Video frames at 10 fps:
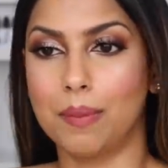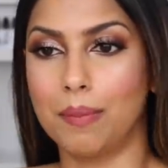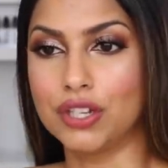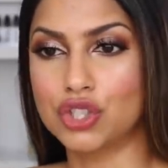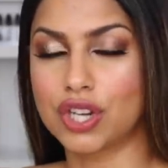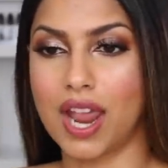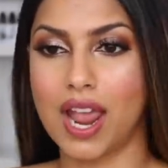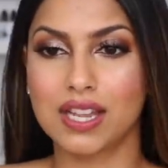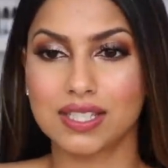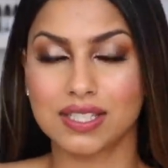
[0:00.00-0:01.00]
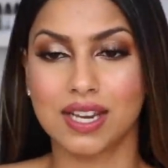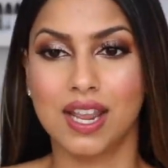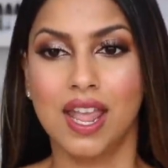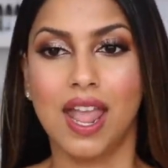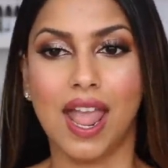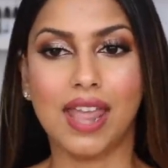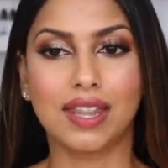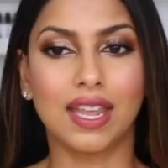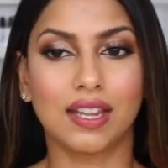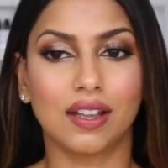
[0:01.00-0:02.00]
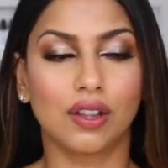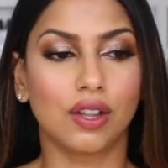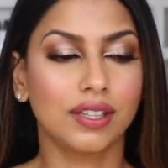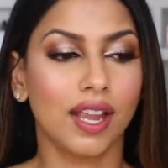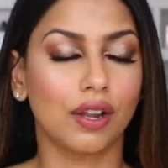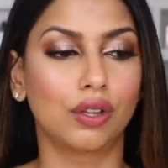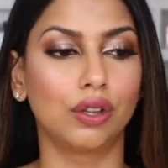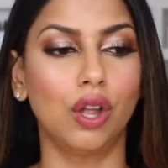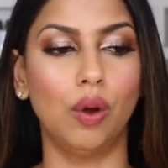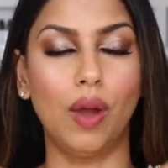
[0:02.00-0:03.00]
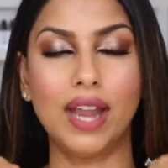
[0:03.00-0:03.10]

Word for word: my chest. And like, look at that glow.